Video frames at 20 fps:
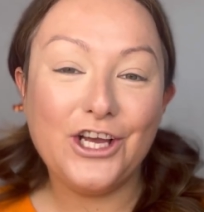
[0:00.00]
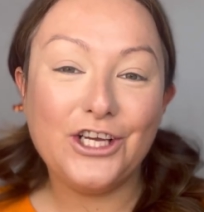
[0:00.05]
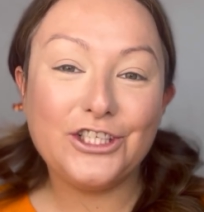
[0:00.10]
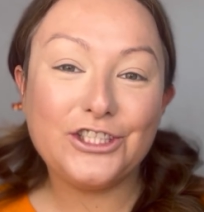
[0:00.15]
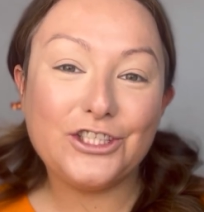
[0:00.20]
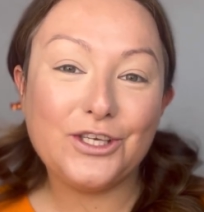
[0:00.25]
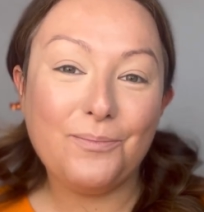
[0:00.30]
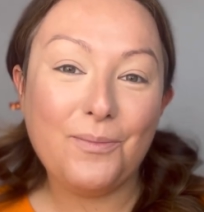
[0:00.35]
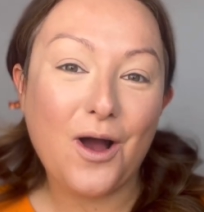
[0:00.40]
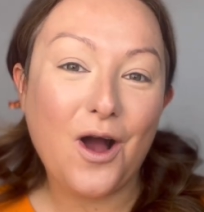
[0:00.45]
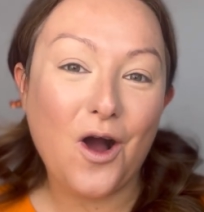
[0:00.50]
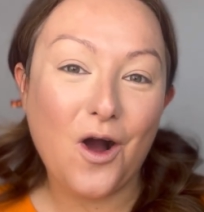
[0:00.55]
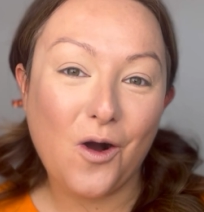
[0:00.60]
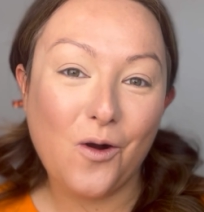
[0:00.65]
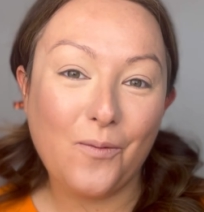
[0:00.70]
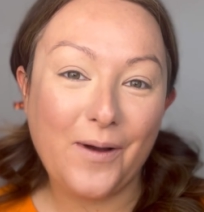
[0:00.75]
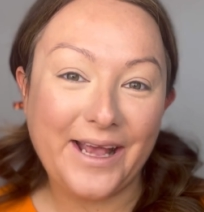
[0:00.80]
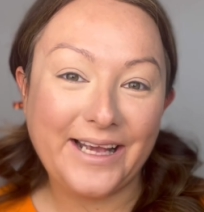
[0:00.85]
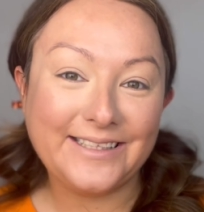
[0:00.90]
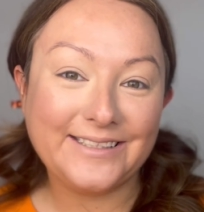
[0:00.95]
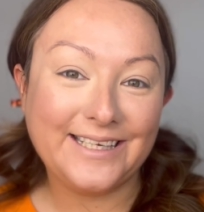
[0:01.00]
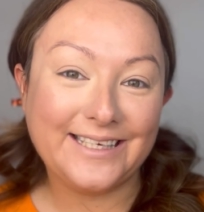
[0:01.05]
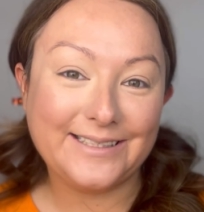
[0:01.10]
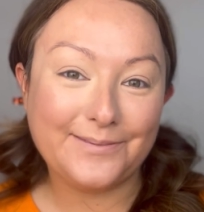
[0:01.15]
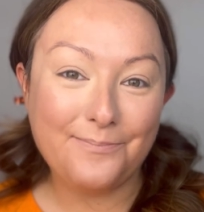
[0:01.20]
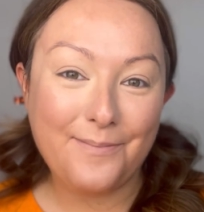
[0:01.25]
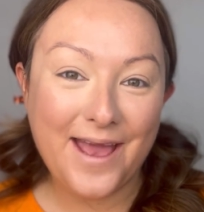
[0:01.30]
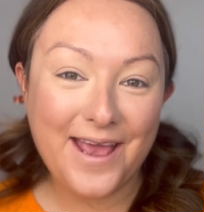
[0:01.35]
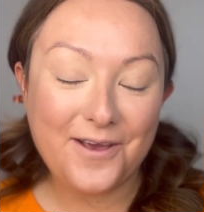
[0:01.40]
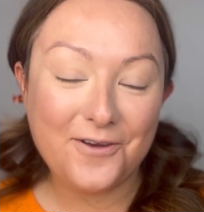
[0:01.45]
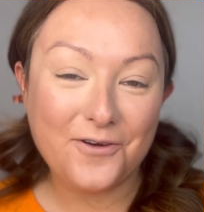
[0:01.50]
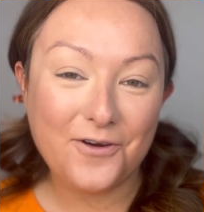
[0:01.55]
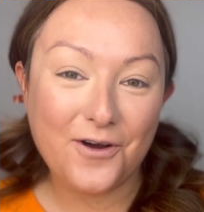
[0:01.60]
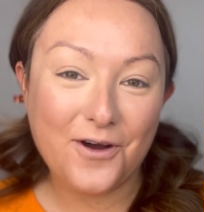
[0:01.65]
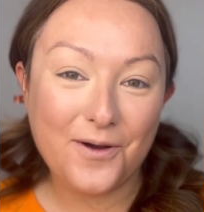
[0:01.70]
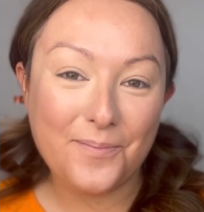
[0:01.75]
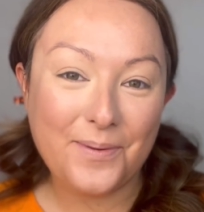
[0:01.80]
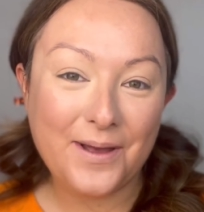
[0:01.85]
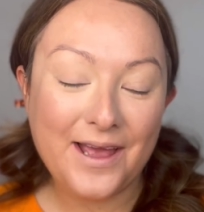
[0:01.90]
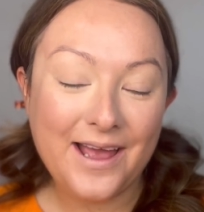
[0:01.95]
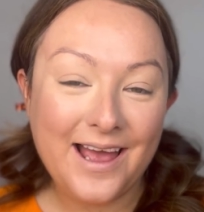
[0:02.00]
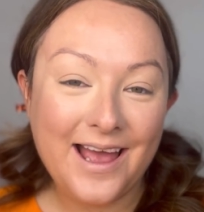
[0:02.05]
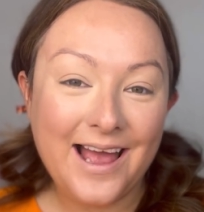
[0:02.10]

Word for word: Summer Oasis makeup.